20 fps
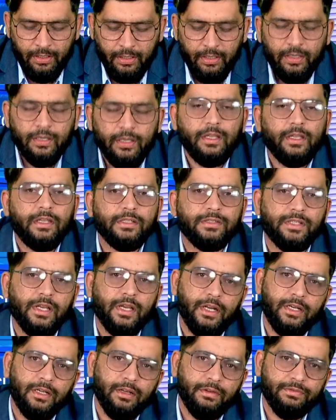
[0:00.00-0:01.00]
He is the
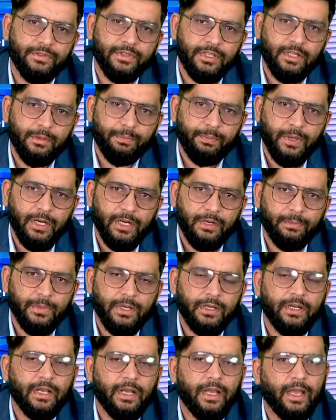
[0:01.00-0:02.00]
head of the
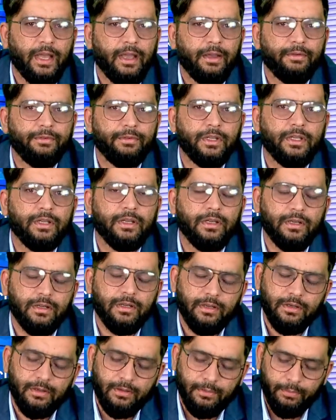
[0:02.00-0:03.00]
department, having
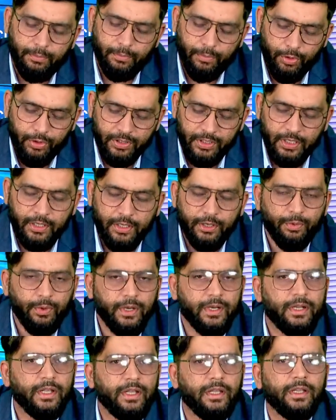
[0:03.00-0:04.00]
more than
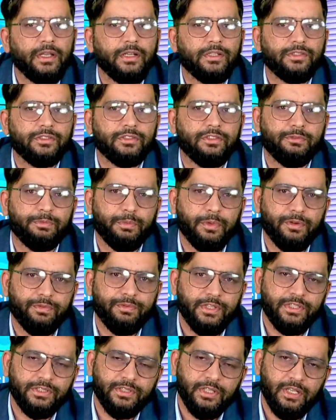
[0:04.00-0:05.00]
20 years of
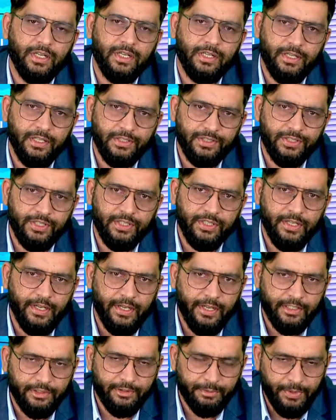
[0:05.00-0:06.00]
professional and teaching
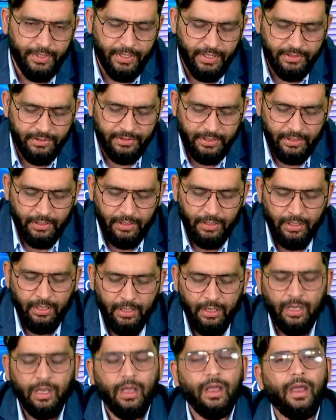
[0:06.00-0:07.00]
experience,
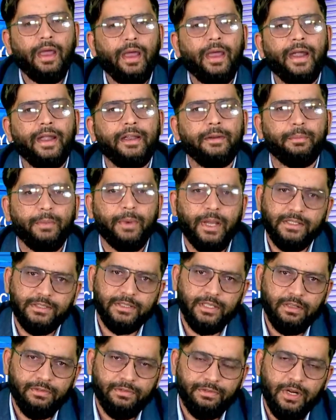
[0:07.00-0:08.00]
and
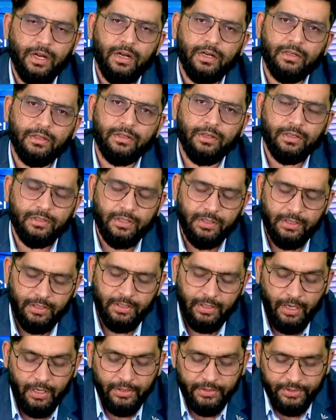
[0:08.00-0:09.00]
myself, Dr.
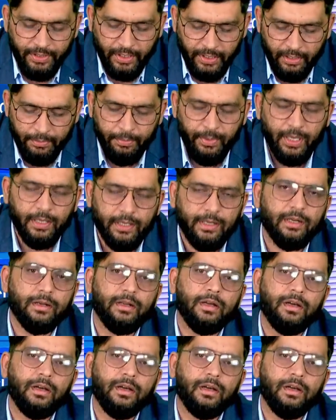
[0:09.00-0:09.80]
Syed Bakar,